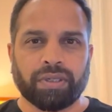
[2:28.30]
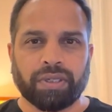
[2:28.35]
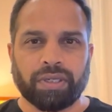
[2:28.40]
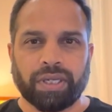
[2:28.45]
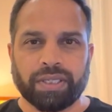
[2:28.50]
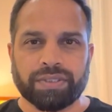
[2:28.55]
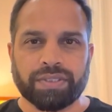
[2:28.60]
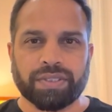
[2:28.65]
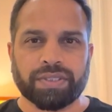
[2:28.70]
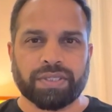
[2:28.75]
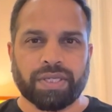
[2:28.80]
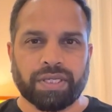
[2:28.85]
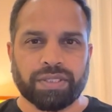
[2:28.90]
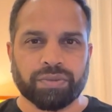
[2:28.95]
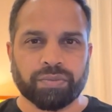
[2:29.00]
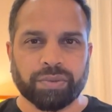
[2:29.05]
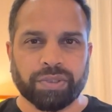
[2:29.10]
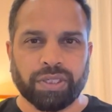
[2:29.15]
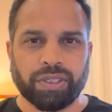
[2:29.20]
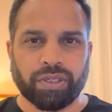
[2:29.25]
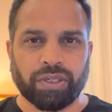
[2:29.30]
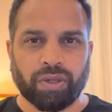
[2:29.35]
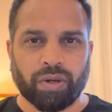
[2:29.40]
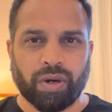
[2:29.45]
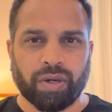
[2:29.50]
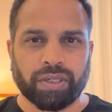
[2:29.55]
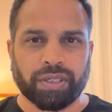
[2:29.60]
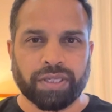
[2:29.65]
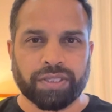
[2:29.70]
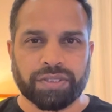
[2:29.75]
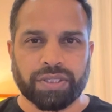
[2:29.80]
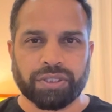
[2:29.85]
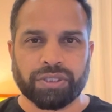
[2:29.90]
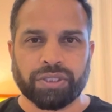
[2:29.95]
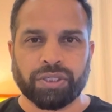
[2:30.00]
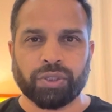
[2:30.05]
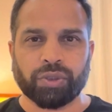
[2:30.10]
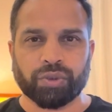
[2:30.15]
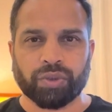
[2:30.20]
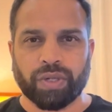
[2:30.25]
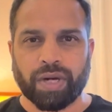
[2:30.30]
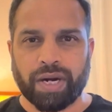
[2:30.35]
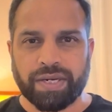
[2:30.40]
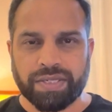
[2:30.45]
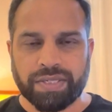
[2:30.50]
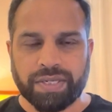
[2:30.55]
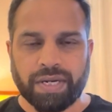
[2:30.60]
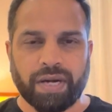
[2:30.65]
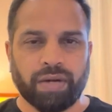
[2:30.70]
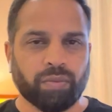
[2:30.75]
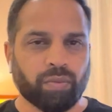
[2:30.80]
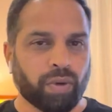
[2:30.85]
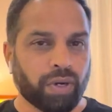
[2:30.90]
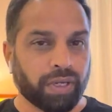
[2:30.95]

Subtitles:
exercise within your organization. You should understand what